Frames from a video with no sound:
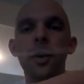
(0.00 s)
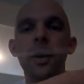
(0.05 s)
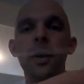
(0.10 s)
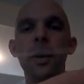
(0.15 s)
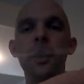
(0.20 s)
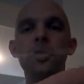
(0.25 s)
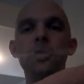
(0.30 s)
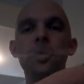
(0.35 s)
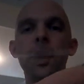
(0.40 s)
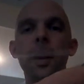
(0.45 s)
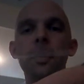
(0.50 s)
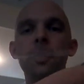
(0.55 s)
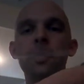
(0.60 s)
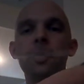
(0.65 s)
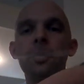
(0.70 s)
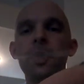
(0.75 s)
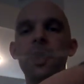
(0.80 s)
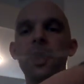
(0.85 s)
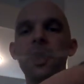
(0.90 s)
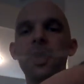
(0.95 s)
I just grabbed it
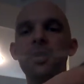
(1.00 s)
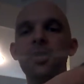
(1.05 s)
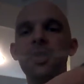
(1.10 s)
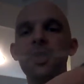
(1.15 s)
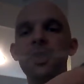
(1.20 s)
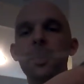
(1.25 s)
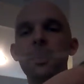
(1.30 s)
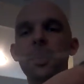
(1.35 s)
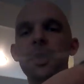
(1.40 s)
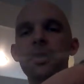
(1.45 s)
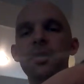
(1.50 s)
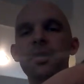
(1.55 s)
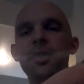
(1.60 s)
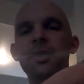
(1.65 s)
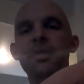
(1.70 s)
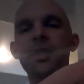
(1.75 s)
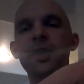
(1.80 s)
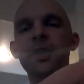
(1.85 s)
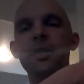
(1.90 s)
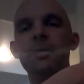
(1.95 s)
with a little bit of
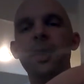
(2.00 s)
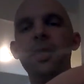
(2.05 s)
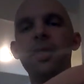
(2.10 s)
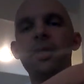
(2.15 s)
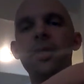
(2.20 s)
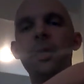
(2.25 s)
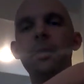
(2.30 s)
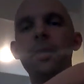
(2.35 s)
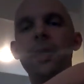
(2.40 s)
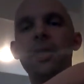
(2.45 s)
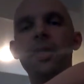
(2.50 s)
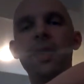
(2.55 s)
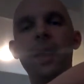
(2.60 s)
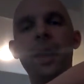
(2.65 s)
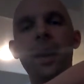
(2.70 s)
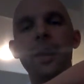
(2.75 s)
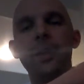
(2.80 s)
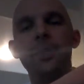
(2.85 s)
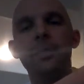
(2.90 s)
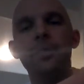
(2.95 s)
the flesh on my thumb like
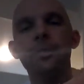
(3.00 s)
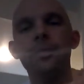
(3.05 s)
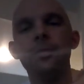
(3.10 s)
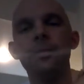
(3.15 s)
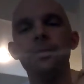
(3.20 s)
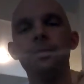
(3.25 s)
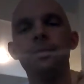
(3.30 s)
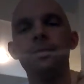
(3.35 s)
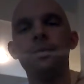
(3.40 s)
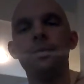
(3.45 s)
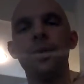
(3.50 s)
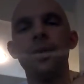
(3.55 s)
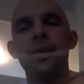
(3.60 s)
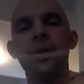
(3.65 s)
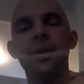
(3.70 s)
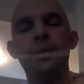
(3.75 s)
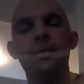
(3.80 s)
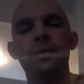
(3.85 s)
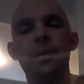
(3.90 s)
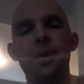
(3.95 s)
that.
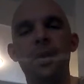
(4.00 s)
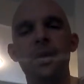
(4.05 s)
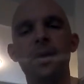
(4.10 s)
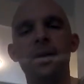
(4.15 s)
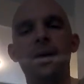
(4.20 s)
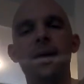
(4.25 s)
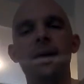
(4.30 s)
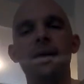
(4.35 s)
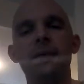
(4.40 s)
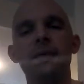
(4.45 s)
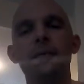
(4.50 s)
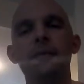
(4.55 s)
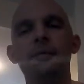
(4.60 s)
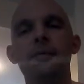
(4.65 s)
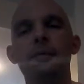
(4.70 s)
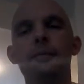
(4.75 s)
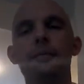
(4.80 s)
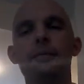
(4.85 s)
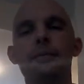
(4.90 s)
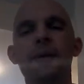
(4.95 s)
And finally, you're going to
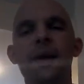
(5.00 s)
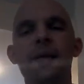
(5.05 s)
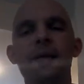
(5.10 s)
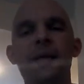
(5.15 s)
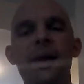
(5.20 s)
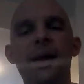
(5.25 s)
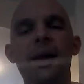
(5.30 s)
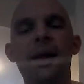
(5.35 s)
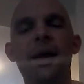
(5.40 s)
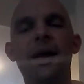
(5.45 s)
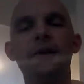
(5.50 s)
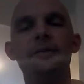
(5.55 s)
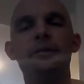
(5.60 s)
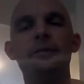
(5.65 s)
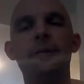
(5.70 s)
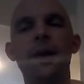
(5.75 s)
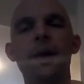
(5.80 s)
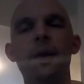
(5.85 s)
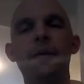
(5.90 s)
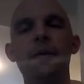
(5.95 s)
bring that last
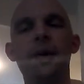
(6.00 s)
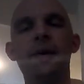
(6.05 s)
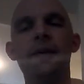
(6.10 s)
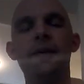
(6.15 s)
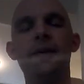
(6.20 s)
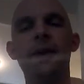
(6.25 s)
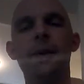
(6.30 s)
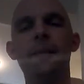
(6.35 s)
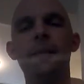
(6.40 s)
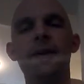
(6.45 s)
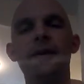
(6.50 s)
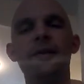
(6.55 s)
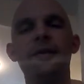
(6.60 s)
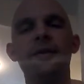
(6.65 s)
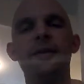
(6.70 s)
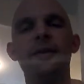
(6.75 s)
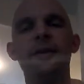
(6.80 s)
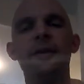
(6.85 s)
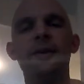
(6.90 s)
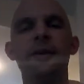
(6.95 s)
break where your thumb
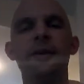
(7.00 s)
is